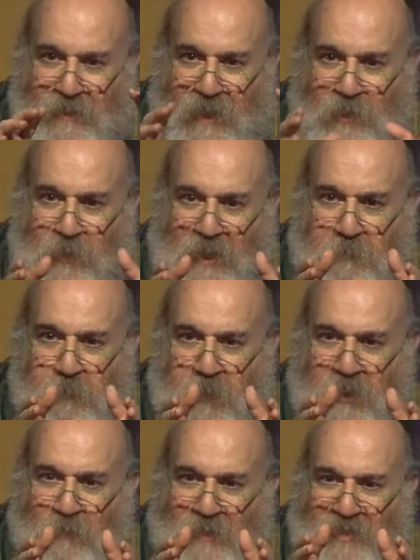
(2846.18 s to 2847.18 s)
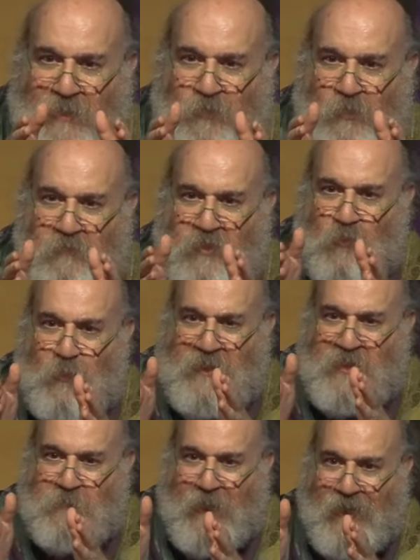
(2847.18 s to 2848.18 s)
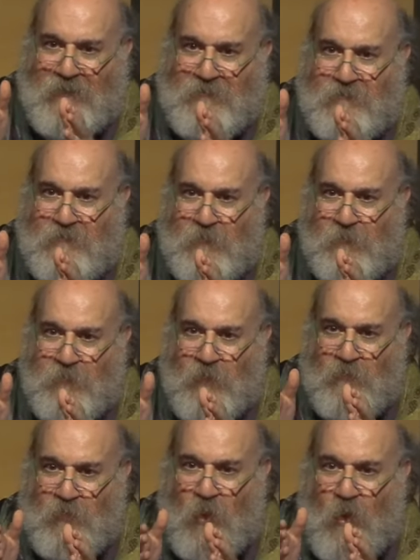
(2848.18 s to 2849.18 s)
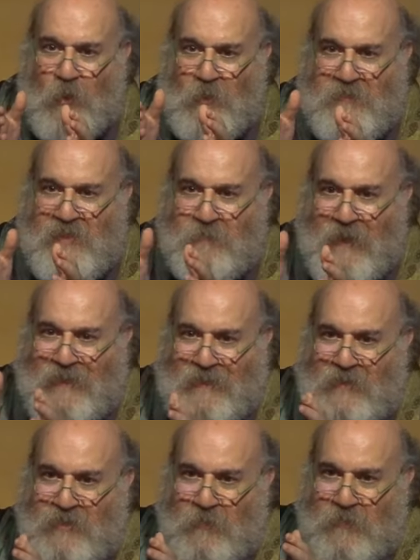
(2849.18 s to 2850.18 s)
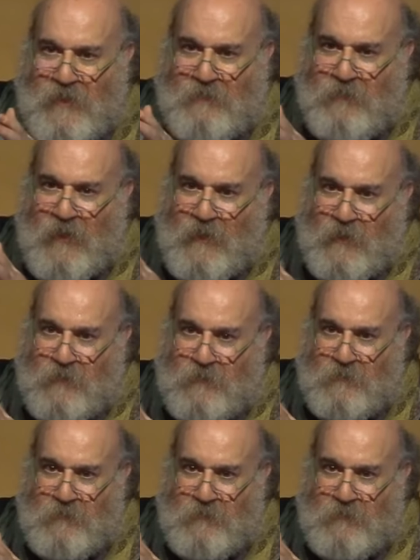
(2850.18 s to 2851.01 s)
and try to put them in some sort of sweet spot for all of these mechanisms that follow.